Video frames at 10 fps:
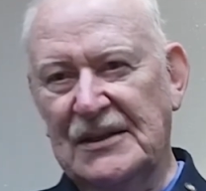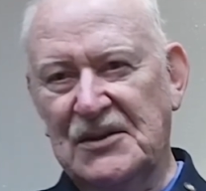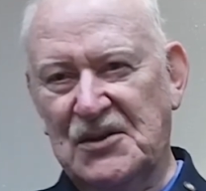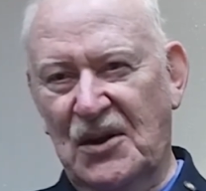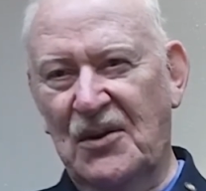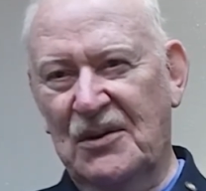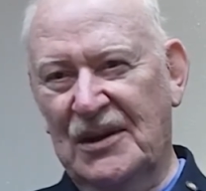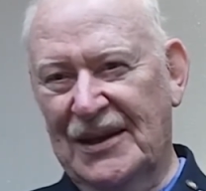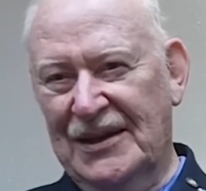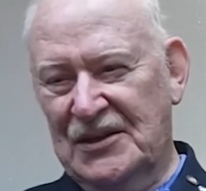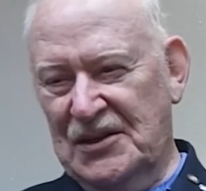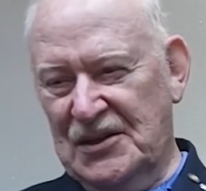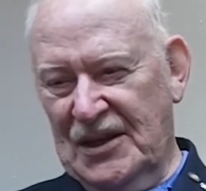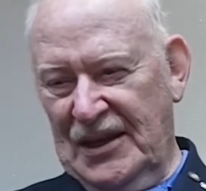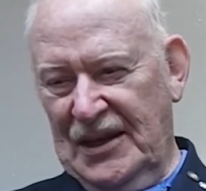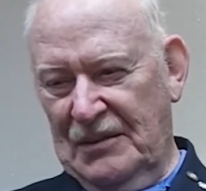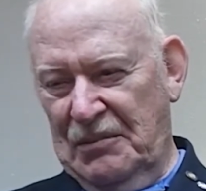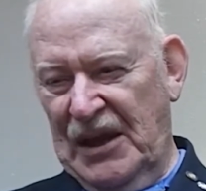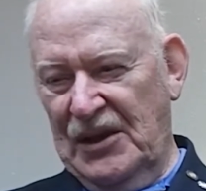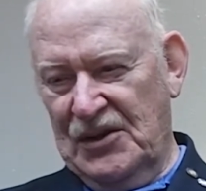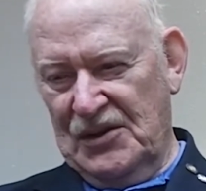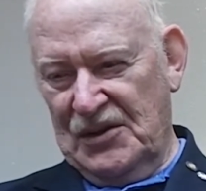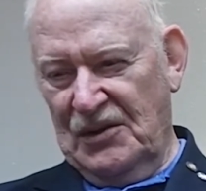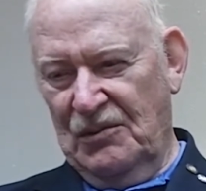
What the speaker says: So she's going to get a Patience